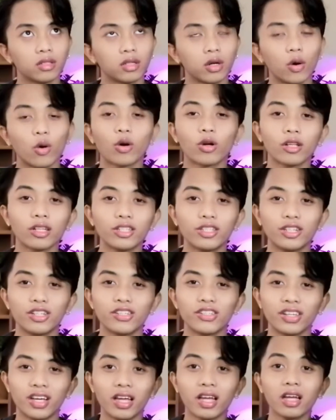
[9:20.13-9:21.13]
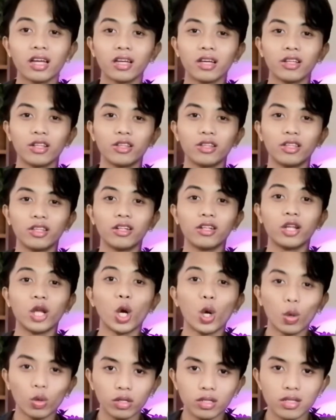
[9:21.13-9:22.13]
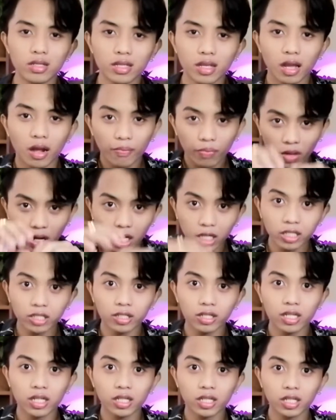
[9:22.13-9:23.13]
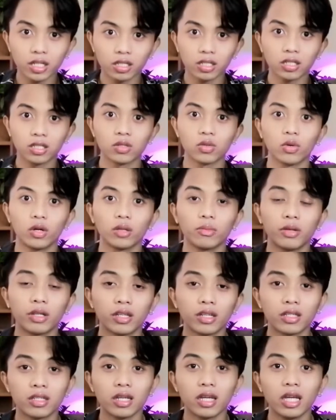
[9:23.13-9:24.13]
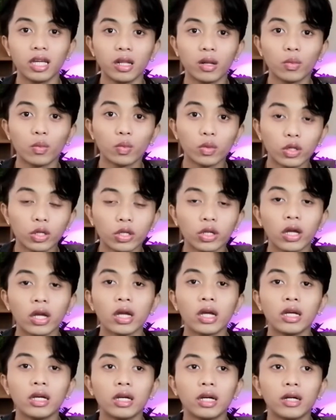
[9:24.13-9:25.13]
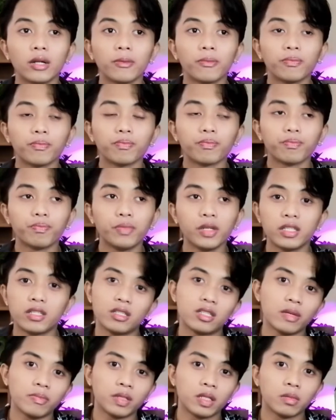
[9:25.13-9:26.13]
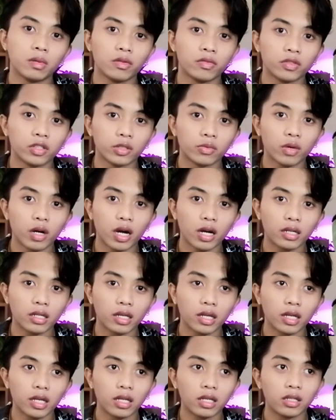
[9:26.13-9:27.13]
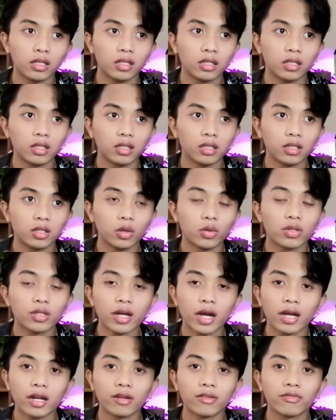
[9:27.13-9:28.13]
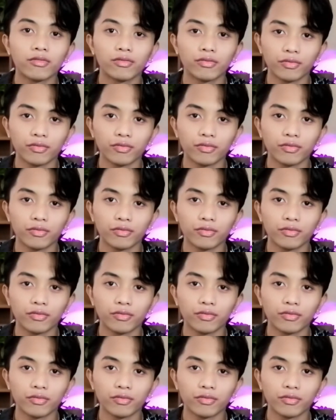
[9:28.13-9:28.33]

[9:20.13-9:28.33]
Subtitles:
or let's just say the nodes underneath the soil, because it would be susceptible for rot, and those kind of